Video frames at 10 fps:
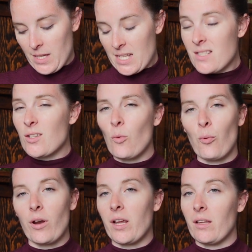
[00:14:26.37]
It's so
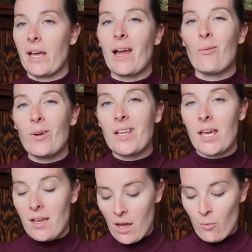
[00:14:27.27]
pretty. Like I
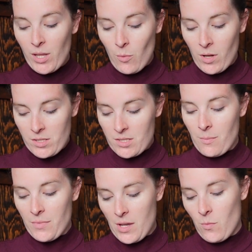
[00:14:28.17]
really want
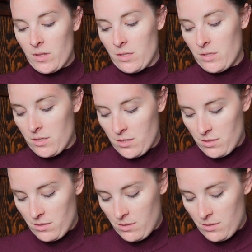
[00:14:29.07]
something with this.